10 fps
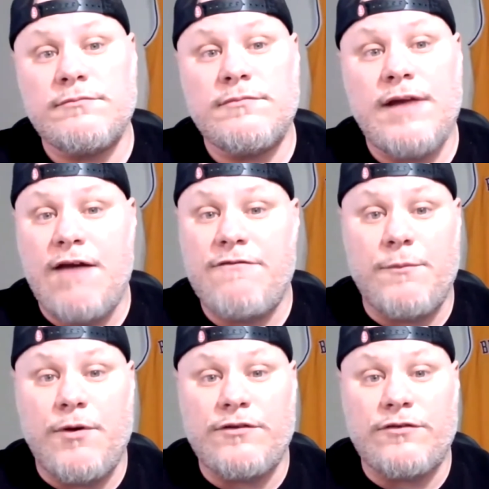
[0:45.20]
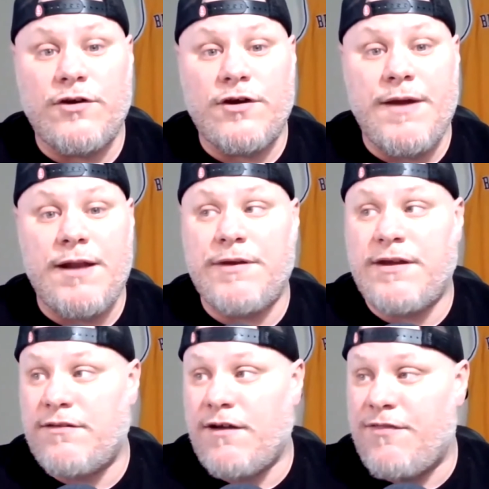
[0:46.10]
have them on to talk about it,
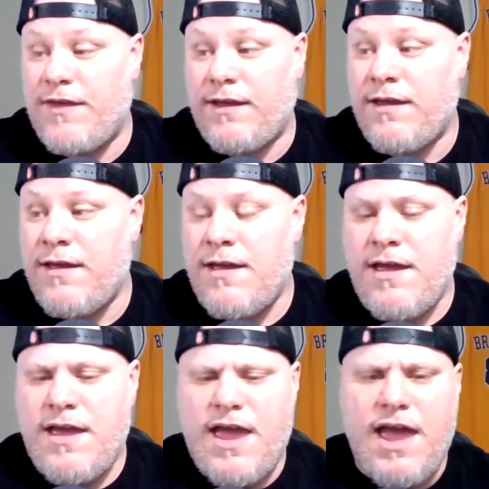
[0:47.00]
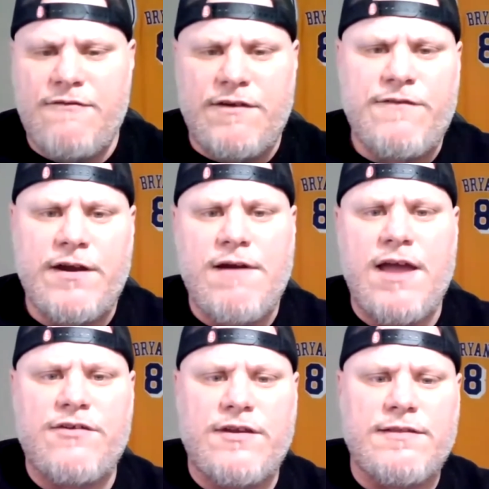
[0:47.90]
because I think every
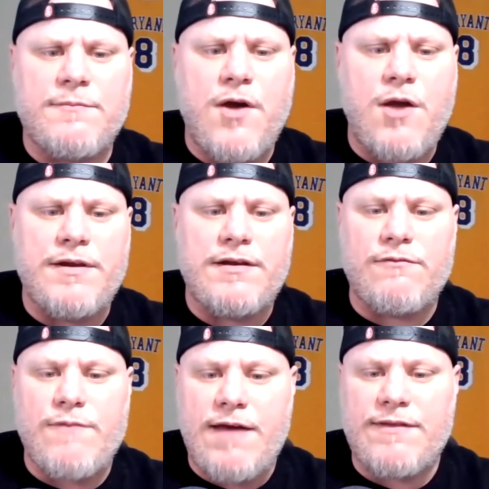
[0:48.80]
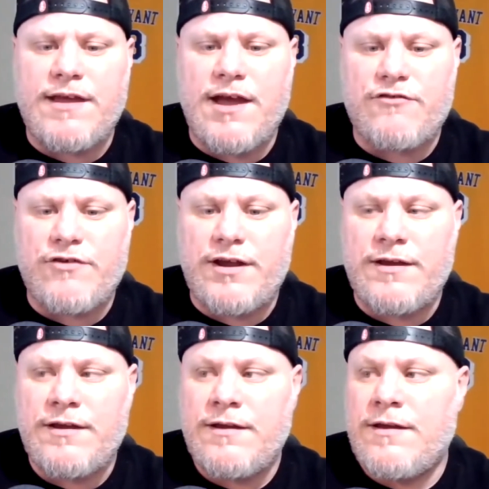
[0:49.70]
federation at the moment around the country,
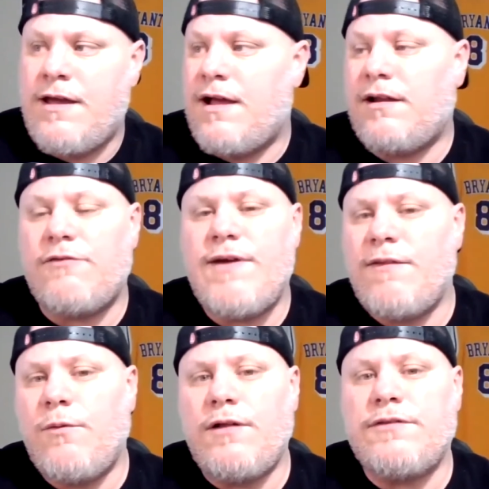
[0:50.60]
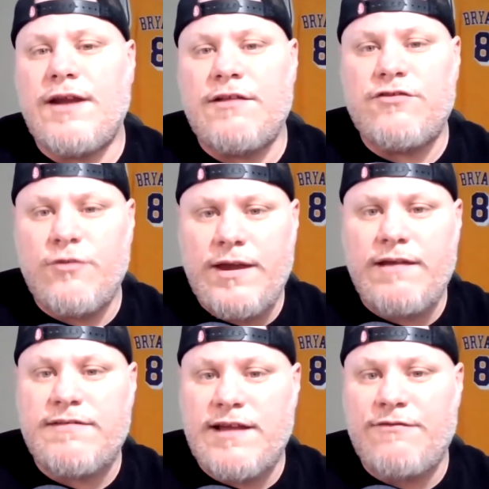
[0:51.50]
hell, around the world, that are doing
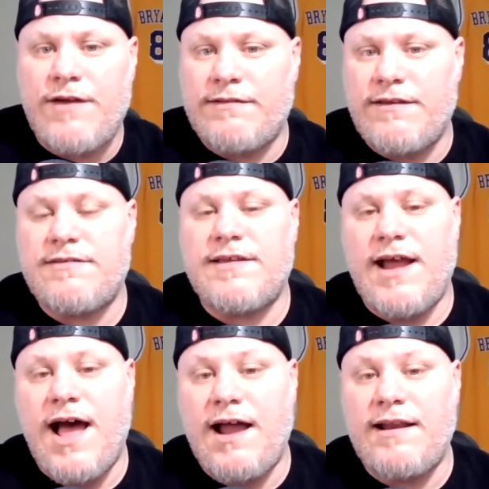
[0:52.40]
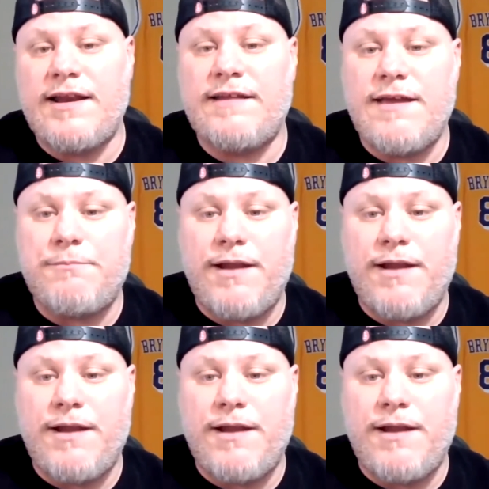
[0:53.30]
stuff like this, that aren't letting their